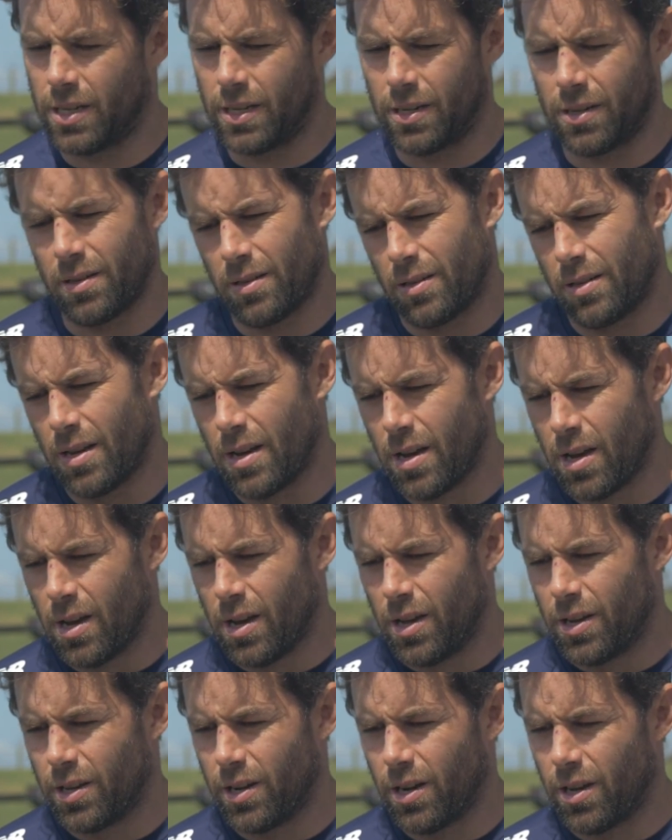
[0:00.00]
And,
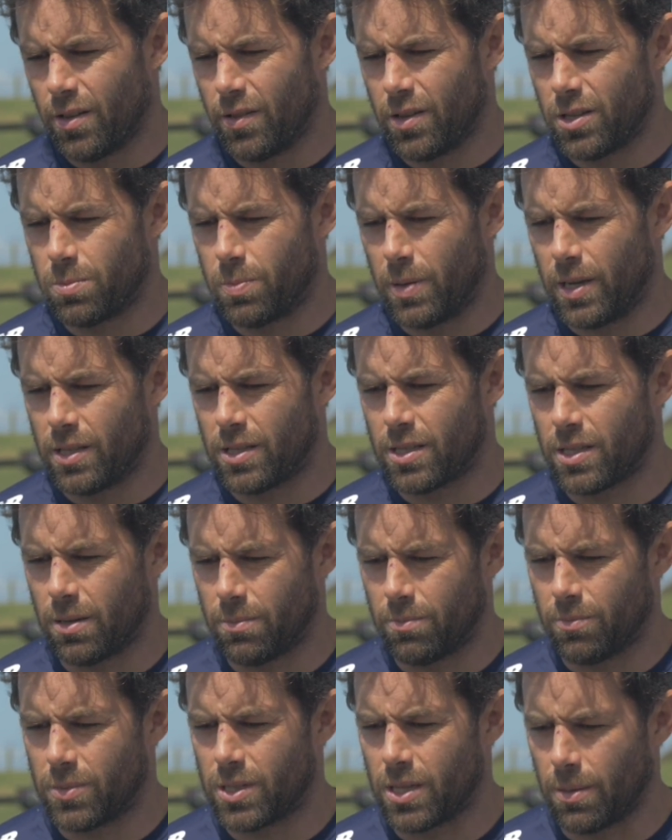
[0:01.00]
you know, there's been
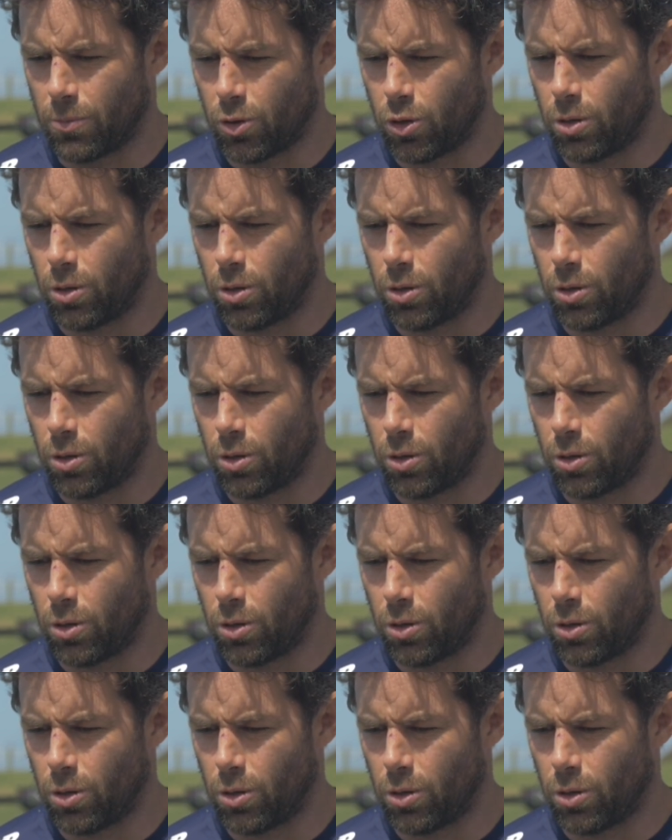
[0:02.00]
some